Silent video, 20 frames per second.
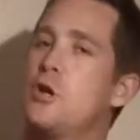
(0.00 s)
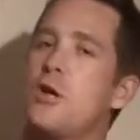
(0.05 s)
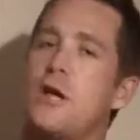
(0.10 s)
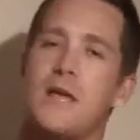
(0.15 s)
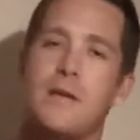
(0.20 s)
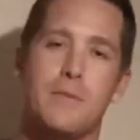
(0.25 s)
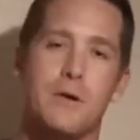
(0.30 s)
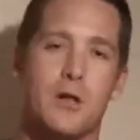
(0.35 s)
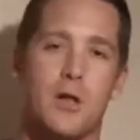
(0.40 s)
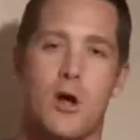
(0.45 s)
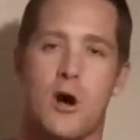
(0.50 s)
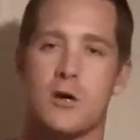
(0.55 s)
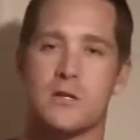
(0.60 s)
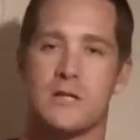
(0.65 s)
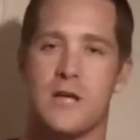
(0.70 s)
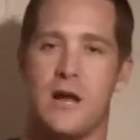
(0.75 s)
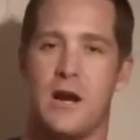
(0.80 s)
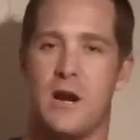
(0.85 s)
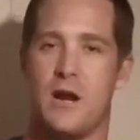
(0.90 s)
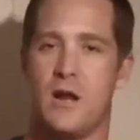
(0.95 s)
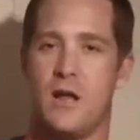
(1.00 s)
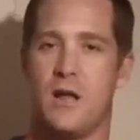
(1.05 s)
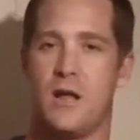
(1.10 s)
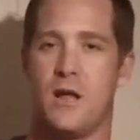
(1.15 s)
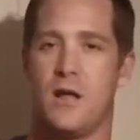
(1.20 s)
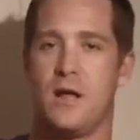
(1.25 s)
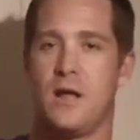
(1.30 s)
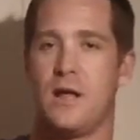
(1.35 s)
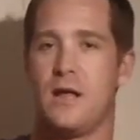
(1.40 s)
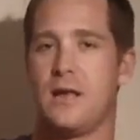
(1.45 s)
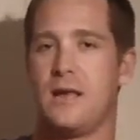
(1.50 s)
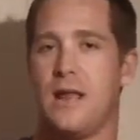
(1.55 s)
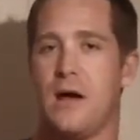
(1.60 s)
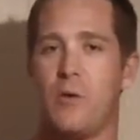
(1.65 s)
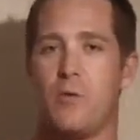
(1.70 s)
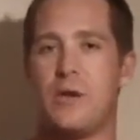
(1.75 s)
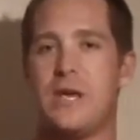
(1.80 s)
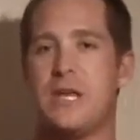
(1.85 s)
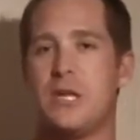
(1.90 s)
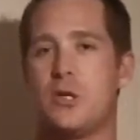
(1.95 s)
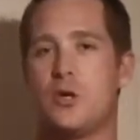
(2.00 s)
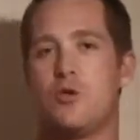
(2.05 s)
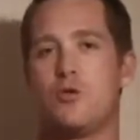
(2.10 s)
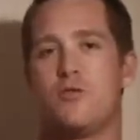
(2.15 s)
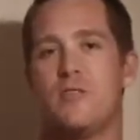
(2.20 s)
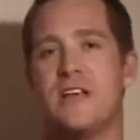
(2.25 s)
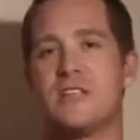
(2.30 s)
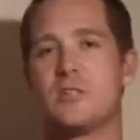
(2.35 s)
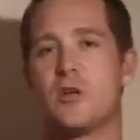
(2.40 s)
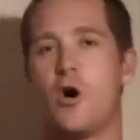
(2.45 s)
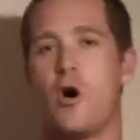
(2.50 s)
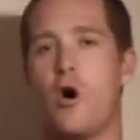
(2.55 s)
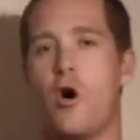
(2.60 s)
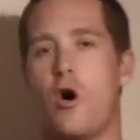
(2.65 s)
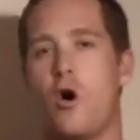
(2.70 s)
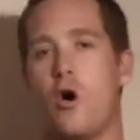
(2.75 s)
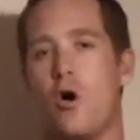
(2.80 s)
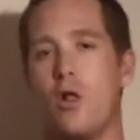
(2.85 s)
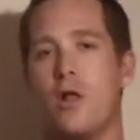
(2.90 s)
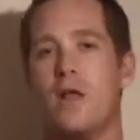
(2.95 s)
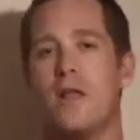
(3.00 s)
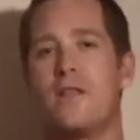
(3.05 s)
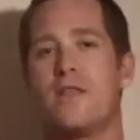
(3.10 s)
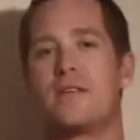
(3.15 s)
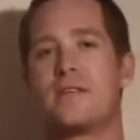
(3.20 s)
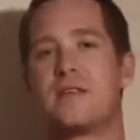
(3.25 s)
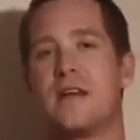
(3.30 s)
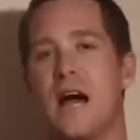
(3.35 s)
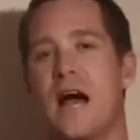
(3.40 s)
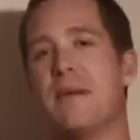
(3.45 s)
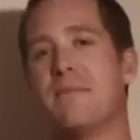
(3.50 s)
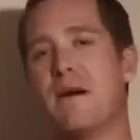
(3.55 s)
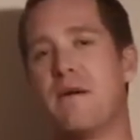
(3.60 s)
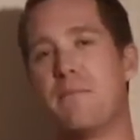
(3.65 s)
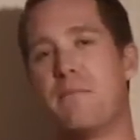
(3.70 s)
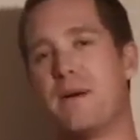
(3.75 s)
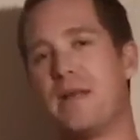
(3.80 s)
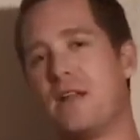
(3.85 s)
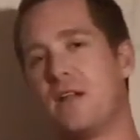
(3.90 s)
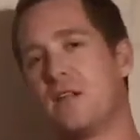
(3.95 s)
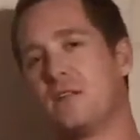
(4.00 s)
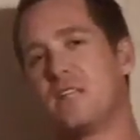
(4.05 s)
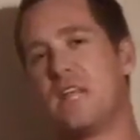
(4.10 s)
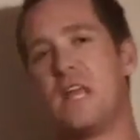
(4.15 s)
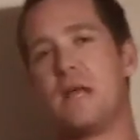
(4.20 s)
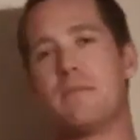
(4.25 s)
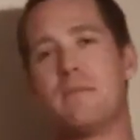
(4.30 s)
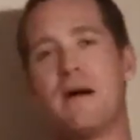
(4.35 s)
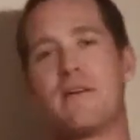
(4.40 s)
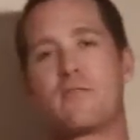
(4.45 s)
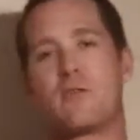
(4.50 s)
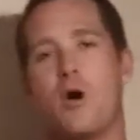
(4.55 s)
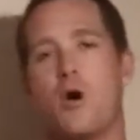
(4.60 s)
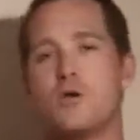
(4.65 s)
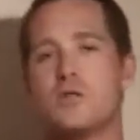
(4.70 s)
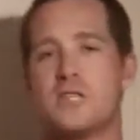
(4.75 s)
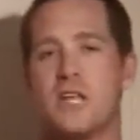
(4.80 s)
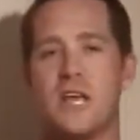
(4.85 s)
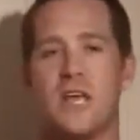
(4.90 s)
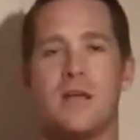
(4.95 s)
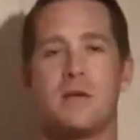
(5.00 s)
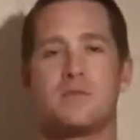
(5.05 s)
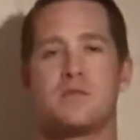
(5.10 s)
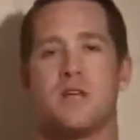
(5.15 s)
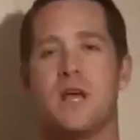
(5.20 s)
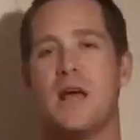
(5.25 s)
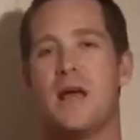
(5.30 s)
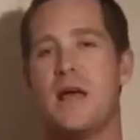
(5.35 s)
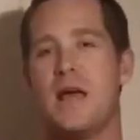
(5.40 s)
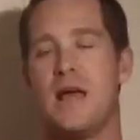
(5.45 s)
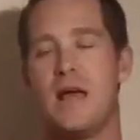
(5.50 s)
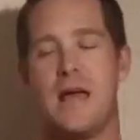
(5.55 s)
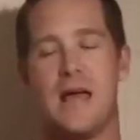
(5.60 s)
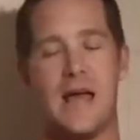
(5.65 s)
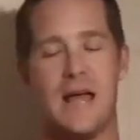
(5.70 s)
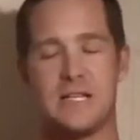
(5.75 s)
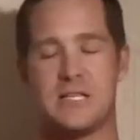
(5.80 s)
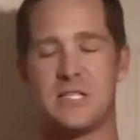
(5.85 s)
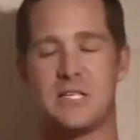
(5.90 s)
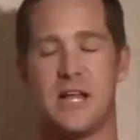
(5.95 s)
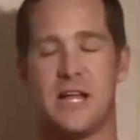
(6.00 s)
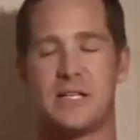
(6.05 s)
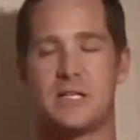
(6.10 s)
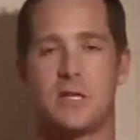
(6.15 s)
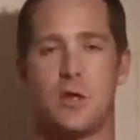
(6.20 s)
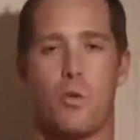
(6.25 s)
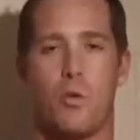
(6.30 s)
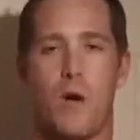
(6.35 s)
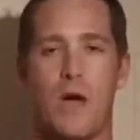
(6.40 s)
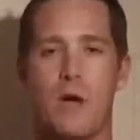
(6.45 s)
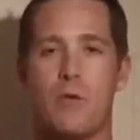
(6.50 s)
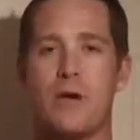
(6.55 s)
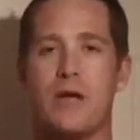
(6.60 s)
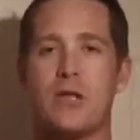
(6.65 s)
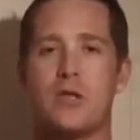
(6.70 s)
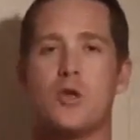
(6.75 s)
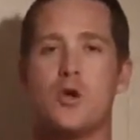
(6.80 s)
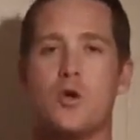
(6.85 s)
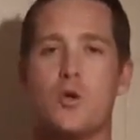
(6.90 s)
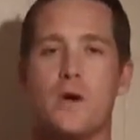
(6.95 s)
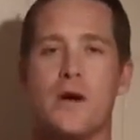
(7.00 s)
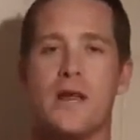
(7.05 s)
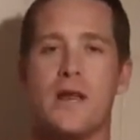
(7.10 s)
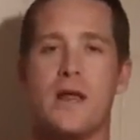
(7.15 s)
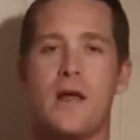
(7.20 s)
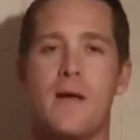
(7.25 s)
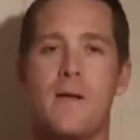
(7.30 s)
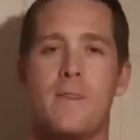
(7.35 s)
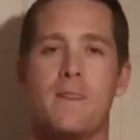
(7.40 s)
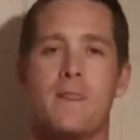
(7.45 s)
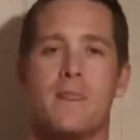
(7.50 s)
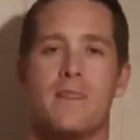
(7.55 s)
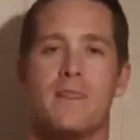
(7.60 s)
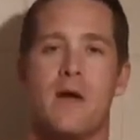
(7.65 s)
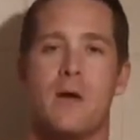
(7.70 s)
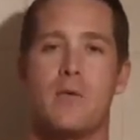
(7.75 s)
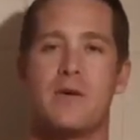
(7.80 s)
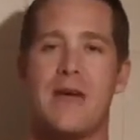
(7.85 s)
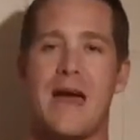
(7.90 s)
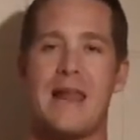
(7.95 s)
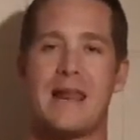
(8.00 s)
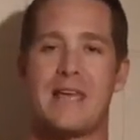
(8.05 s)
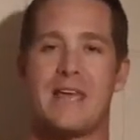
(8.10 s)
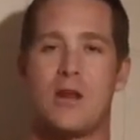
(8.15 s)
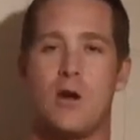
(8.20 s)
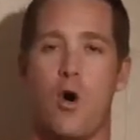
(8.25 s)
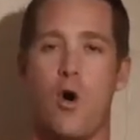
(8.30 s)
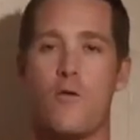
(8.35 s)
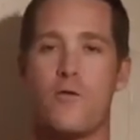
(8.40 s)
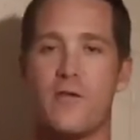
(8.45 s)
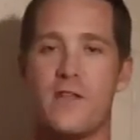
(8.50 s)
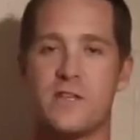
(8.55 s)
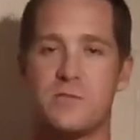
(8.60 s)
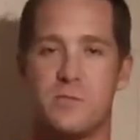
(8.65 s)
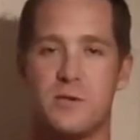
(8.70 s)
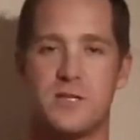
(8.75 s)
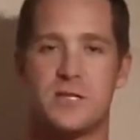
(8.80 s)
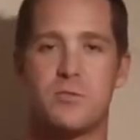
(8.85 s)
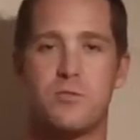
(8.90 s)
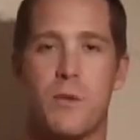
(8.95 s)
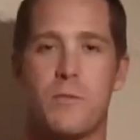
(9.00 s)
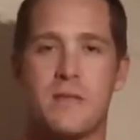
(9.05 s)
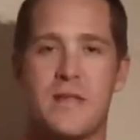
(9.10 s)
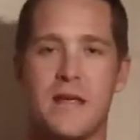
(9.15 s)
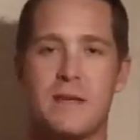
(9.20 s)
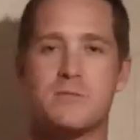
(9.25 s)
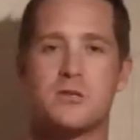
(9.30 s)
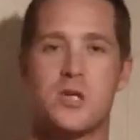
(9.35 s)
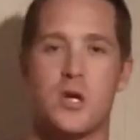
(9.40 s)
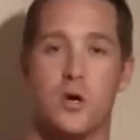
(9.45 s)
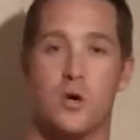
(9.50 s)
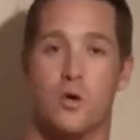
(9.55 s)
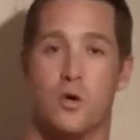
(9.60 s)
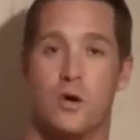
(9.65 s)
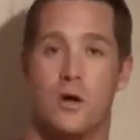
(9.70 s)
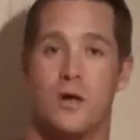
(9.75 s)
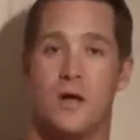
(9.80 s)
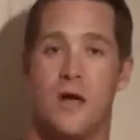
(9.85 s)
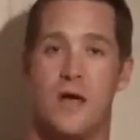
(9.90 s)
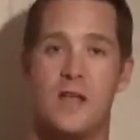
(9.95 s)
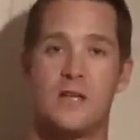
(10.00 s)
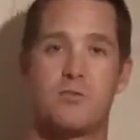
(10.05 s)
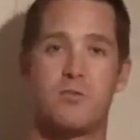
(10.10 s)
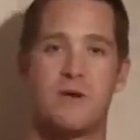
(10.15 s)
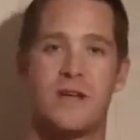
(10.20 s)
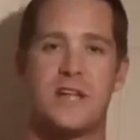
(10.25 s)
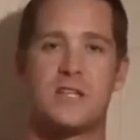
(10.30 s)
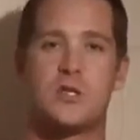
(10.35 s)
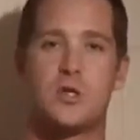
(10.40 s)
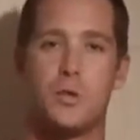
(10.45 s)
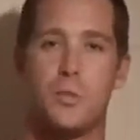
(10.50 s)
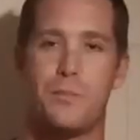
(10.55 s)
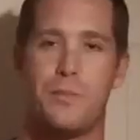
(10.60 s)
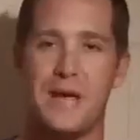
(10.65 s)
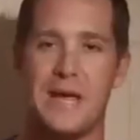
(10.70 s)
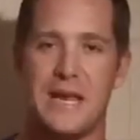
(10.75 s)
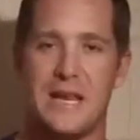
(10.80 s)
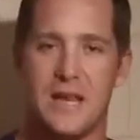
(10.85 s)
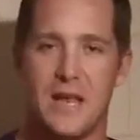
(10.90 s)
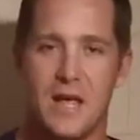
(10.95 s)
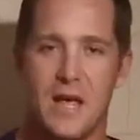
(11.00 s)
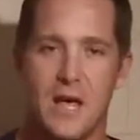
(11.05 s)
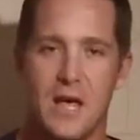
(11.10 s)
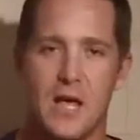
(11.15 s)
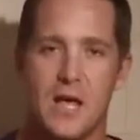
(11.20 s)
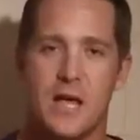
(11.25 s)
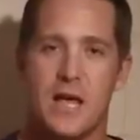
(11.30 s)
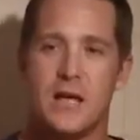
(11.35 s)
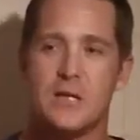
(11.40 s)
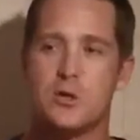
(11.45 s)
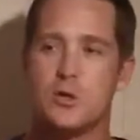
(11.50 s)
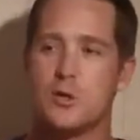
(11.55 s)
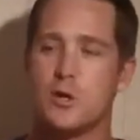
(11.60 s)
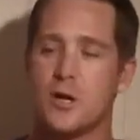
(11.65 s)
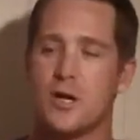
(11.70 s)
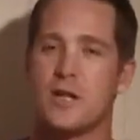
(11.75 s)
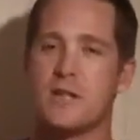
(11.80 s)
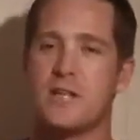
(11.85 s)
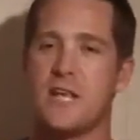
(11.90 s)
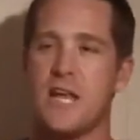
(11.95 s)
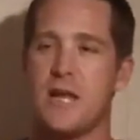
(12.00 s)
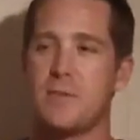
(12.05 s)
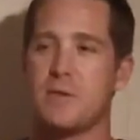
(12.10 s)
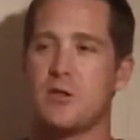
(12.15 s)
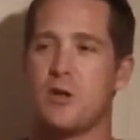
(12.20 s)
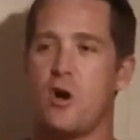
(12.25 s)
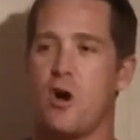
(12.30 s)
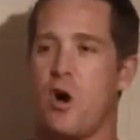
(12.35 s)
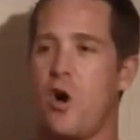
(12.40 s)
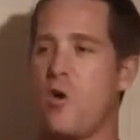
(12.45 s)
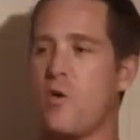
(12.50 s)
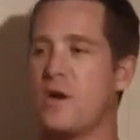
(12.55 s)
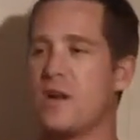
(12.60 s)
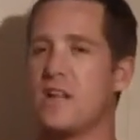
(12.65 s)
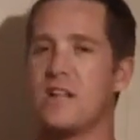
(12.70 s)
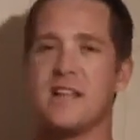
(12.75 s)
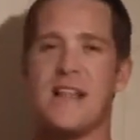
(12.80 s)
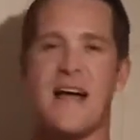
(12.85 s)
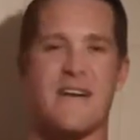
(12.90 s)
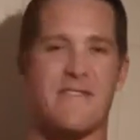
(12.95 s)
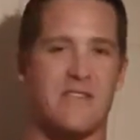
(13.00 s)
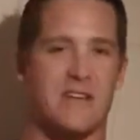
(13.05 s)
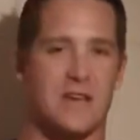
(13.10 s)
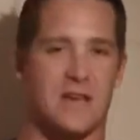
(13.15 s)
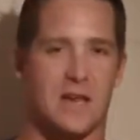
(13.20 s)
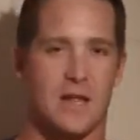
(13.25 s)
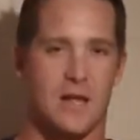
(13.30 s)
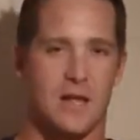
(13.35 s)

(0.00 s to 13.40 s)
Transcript: like he belonged there. Now we do this all the time. I've been on team, I've coached teams. It's the way we do it that we got to get over this, but this is what teams do. And this is what gets you beat, is you look at a team and they're 0-11.